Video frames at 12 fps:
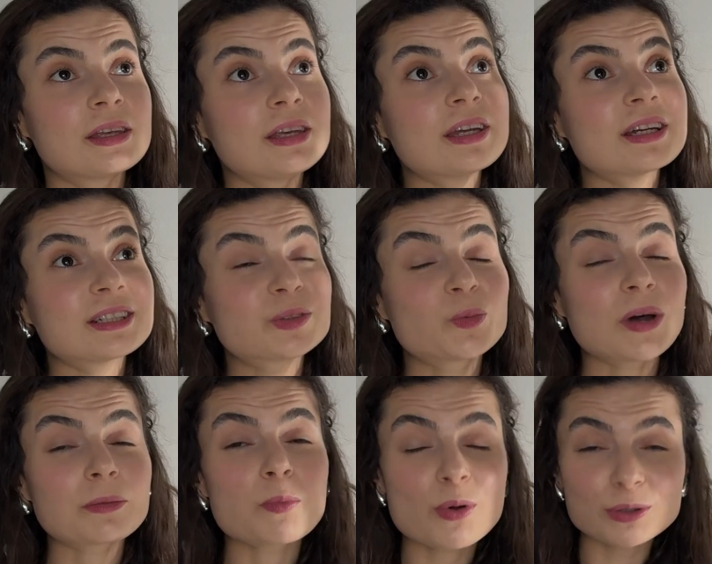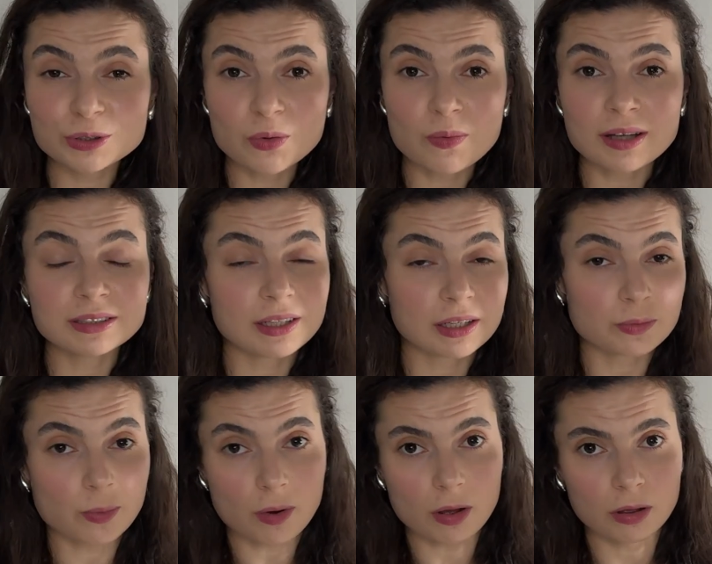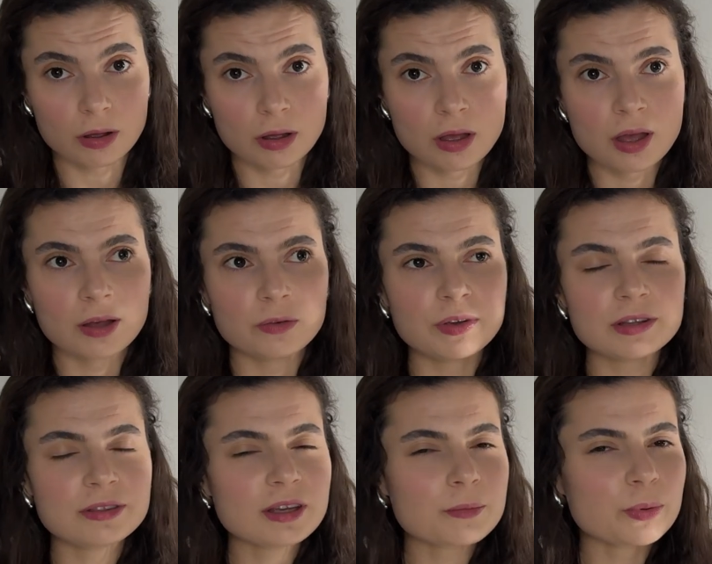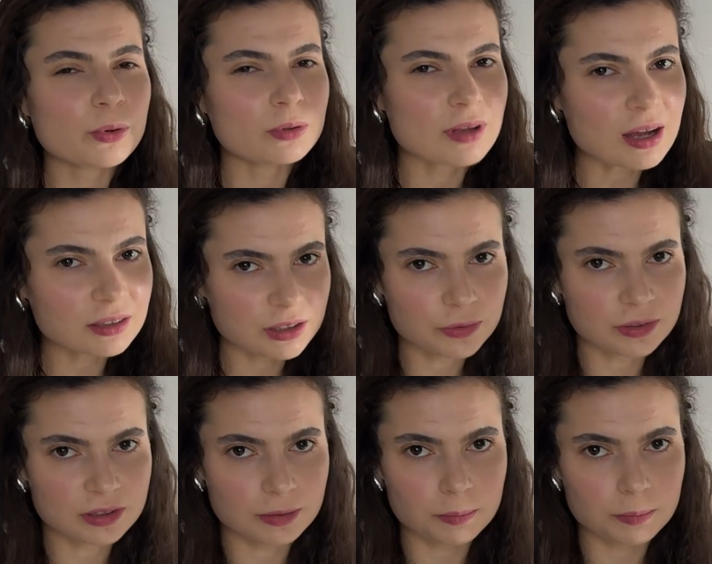Here's what most of us get wrong. We think productivity